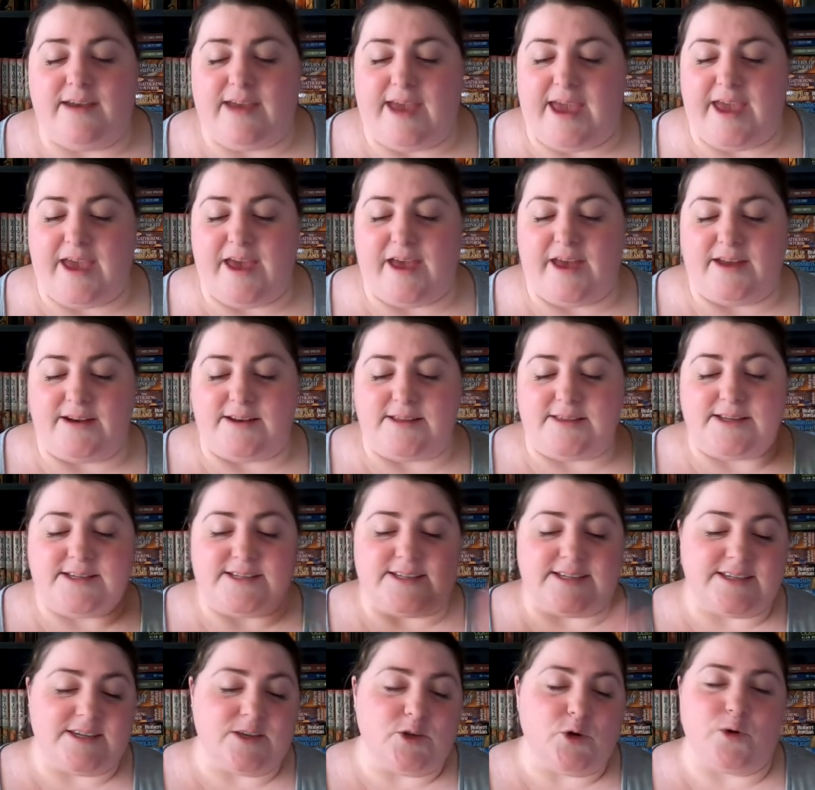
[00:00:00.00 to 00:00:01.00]
And
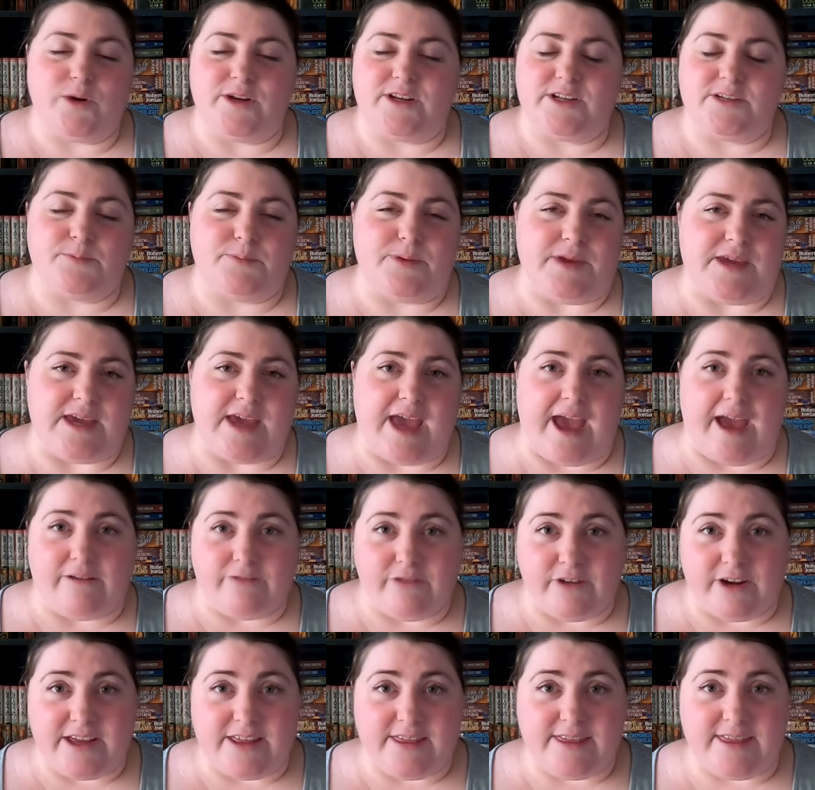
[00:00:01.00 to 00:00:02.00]
this isn't going to be
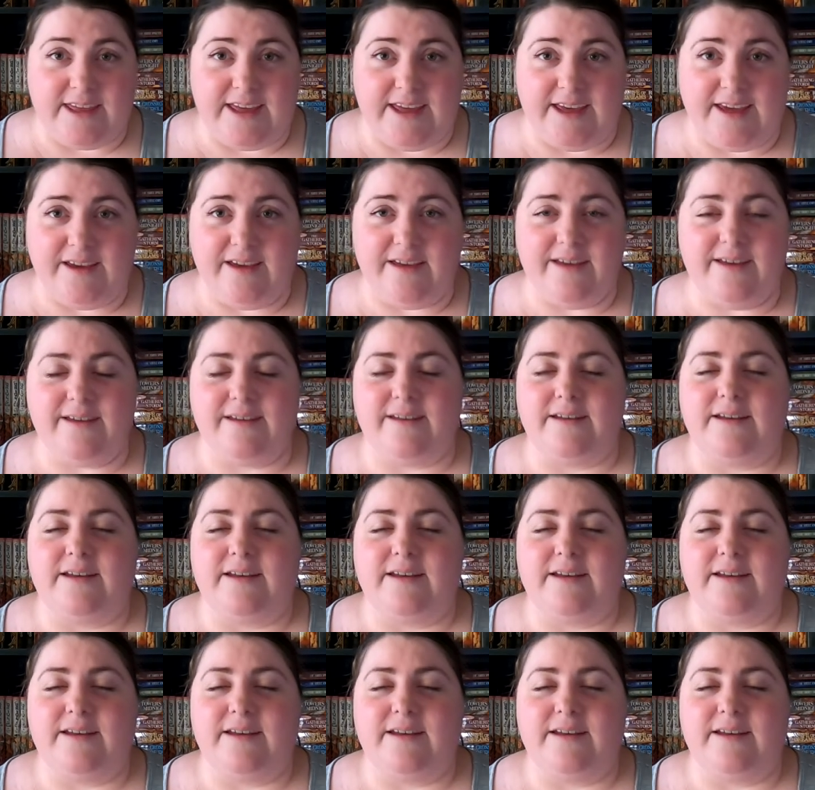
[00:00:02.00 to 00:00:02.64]
everything